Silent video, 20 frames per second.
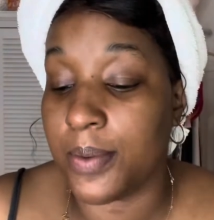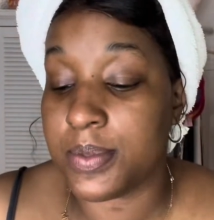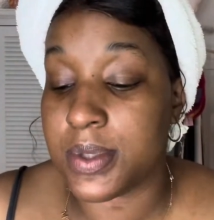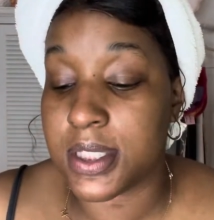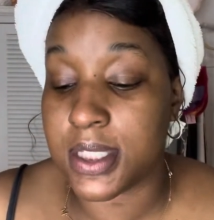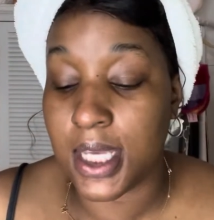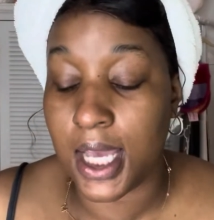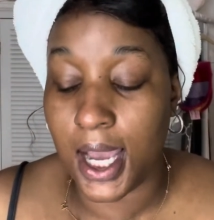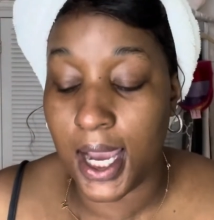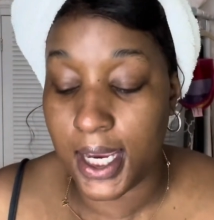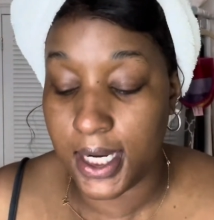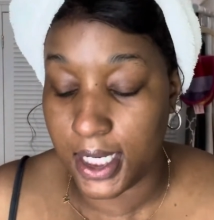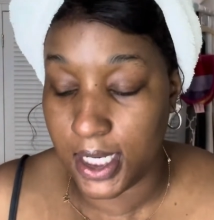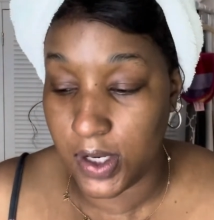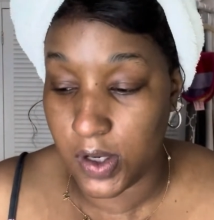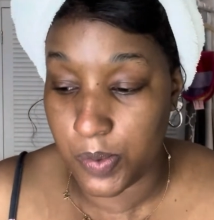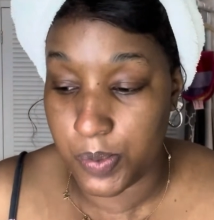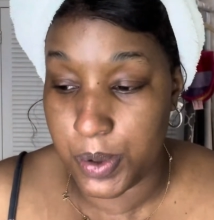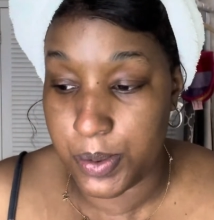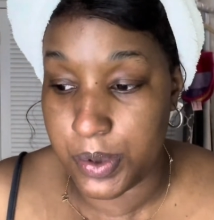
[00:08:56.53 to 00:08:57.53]
tired of
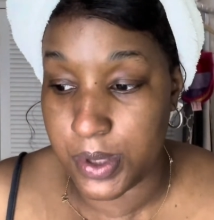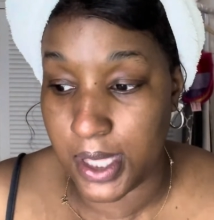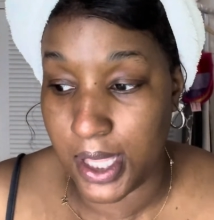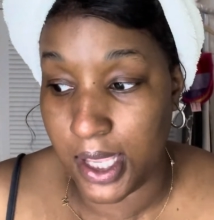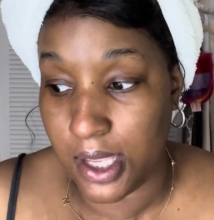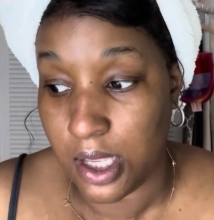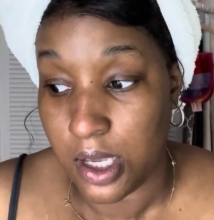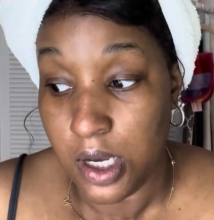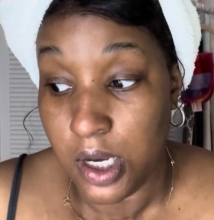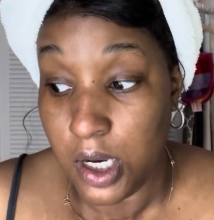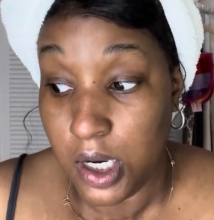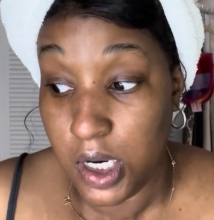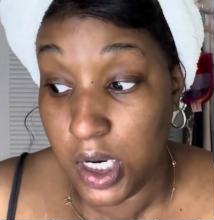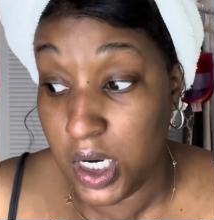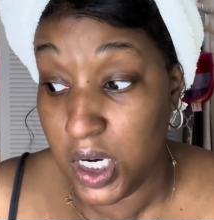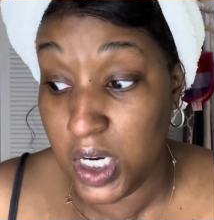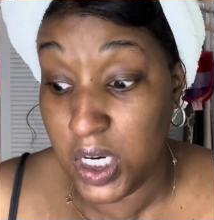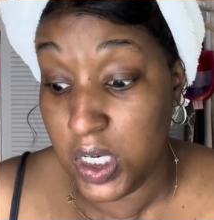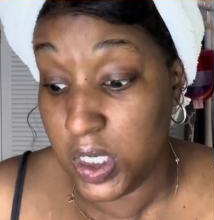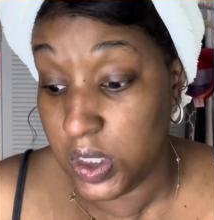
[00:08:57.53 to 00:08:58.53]
hearing people like,
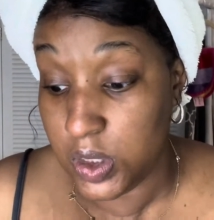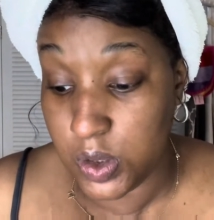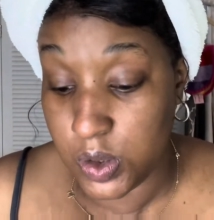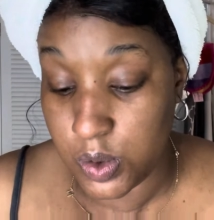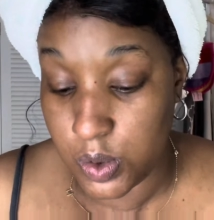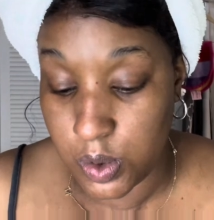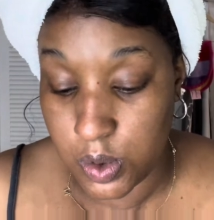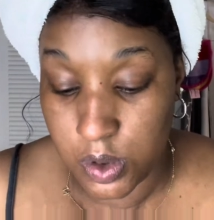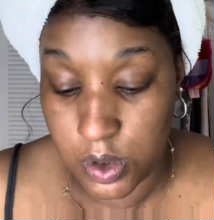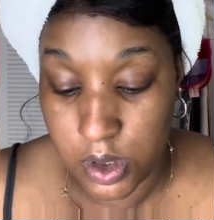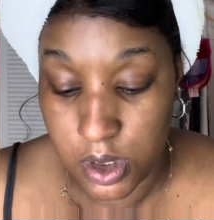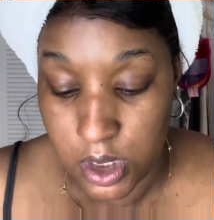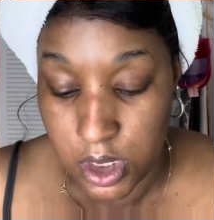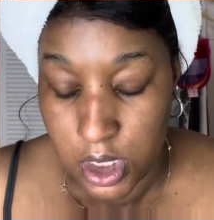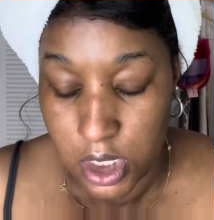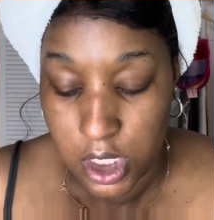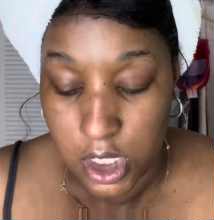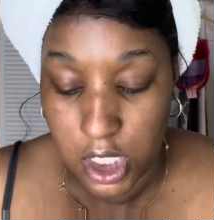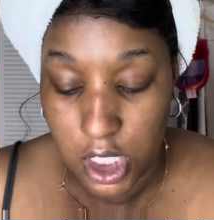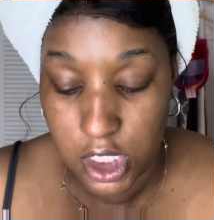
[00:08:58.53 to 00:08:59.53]
oh,
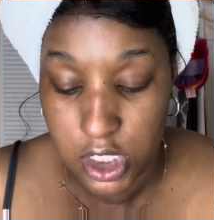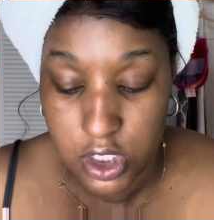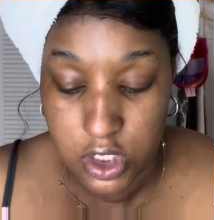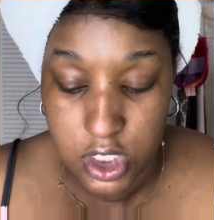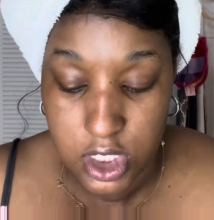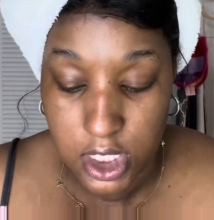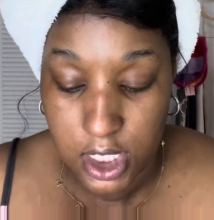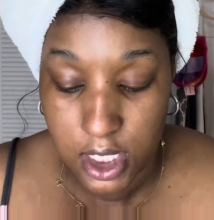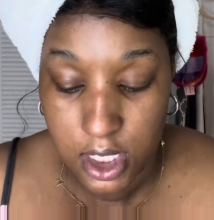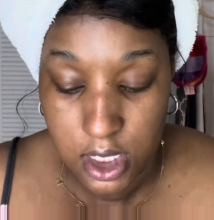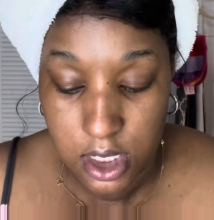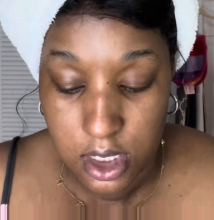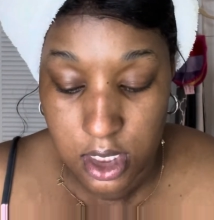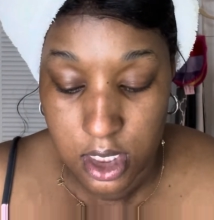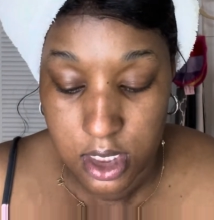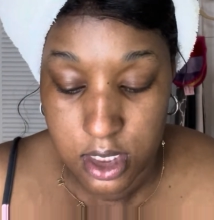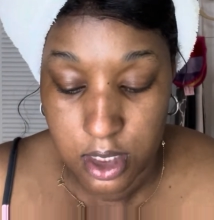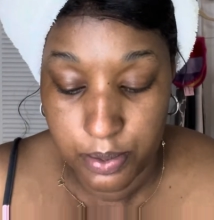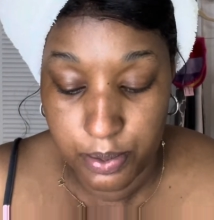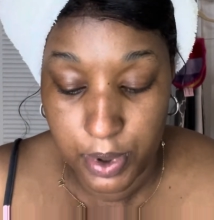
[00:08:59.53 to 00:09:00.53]
colored skin
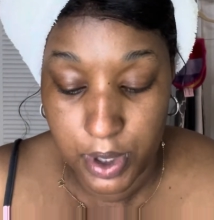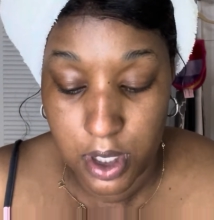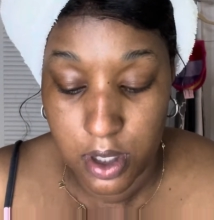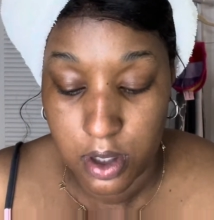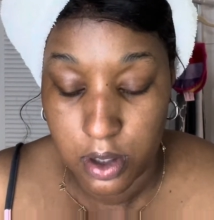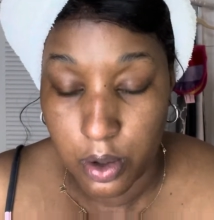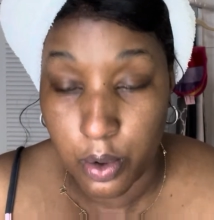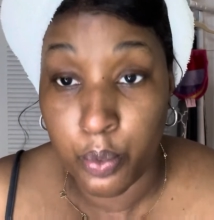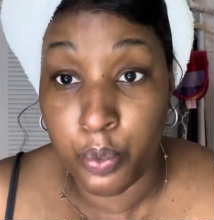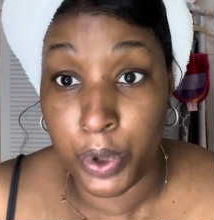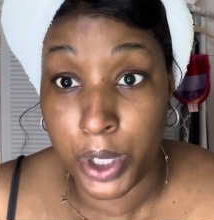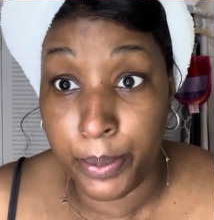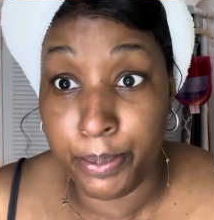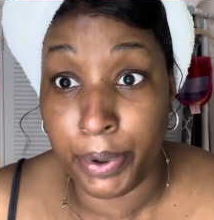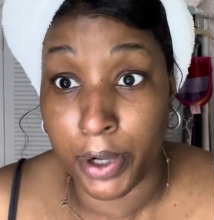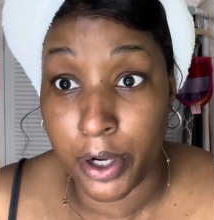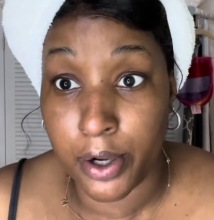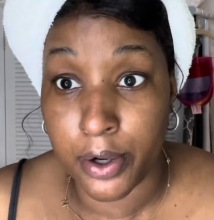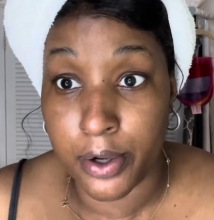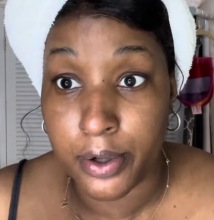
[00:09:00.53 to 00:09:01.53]
doesn't burn. We
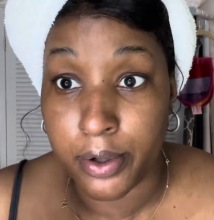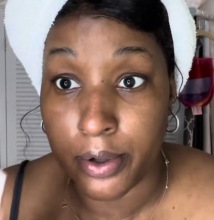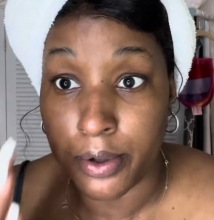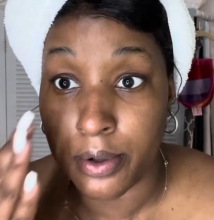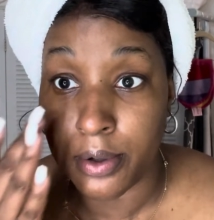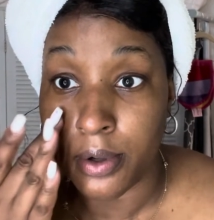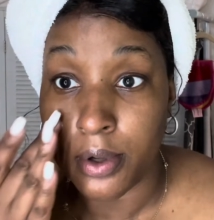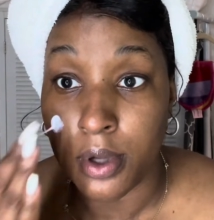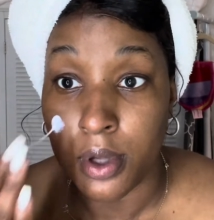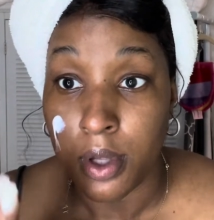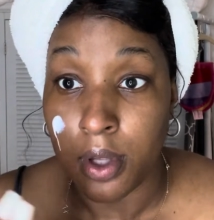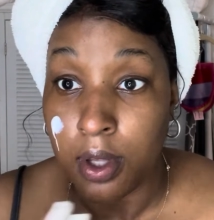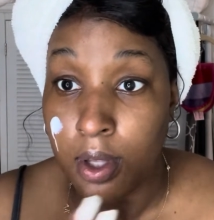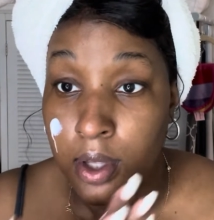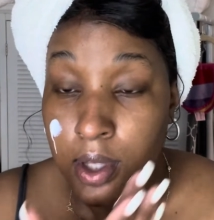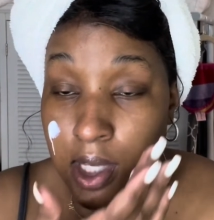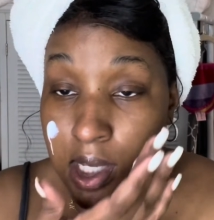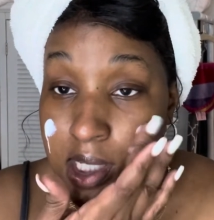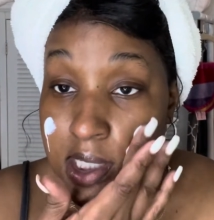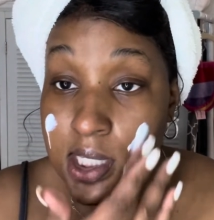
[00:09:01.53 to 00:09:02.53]
burn.
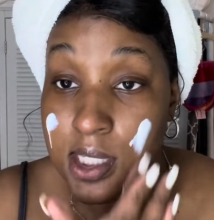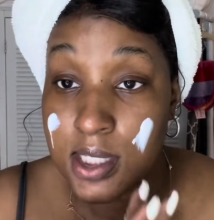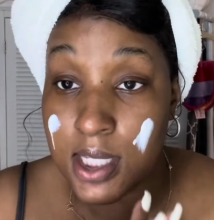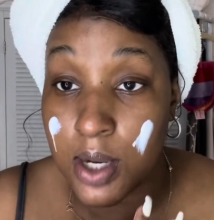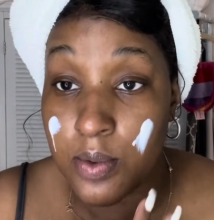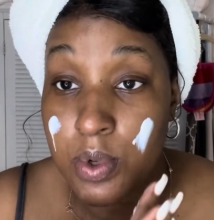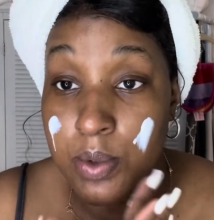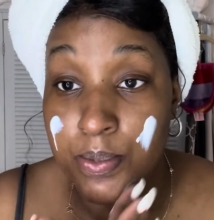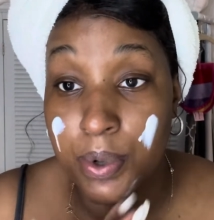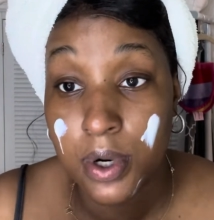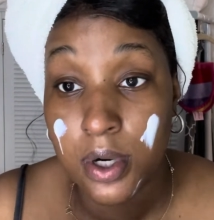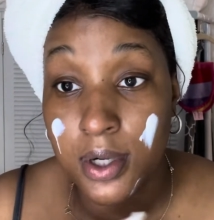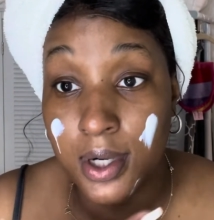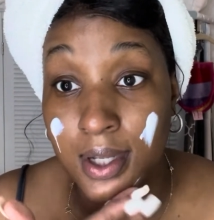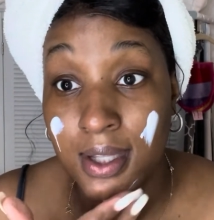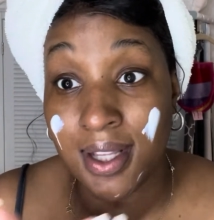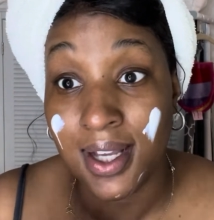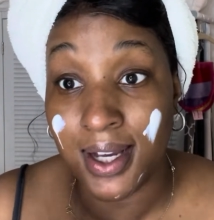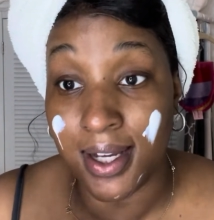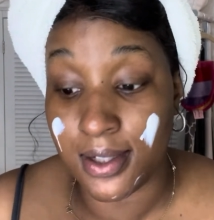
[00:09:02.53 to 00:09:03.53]
And sometimes we burn a
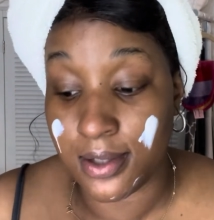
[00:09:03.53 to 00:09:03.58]
lot.